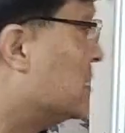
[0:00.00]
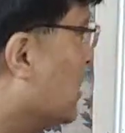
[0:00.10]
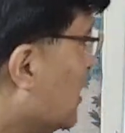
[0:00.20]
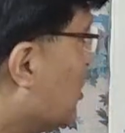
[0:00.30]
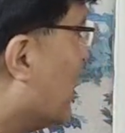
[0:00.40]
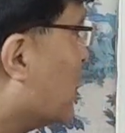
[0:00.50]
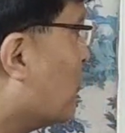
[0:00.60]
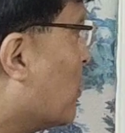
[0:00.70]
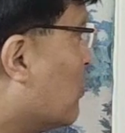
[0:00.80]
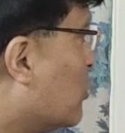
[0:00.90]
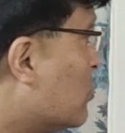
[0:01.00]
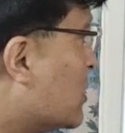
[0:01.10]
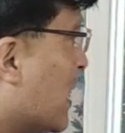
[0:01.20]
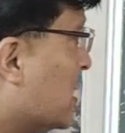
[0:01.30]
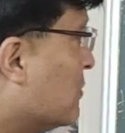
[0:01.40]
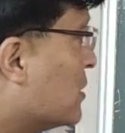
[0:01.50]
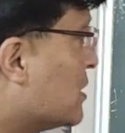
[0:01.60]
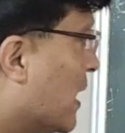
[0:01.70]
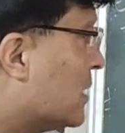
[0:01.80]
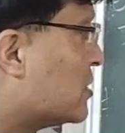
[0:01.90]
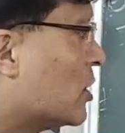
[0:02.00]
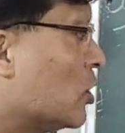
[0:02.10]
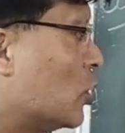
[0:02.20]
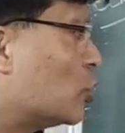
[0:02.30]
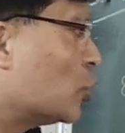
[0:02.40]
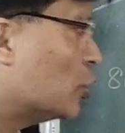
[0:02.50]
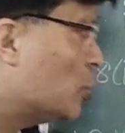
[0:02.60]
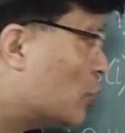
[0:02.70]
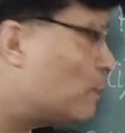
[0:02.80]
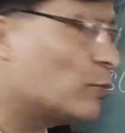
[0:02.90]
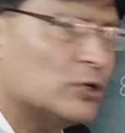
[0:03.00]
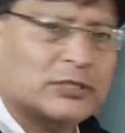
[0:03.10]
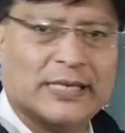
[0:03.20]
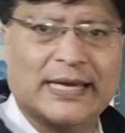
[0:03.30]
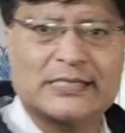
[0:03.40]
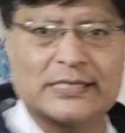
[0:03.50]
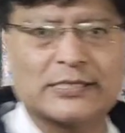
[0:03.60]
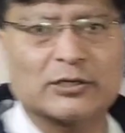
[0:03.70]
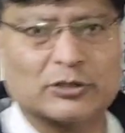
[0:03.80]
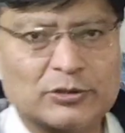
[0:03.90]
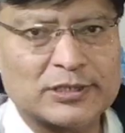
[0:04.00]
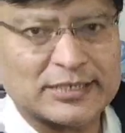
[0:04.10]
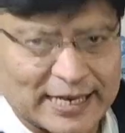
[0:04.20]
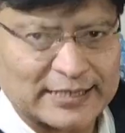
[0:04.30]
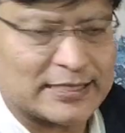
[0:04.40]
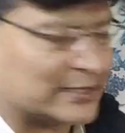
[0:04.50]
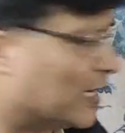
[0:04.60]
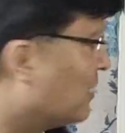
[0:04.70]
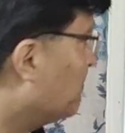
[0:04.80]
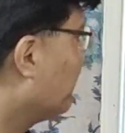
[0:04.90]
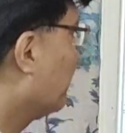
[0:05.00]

since you have to prove 2 sin inverse x, so you put x is equal to sin theta.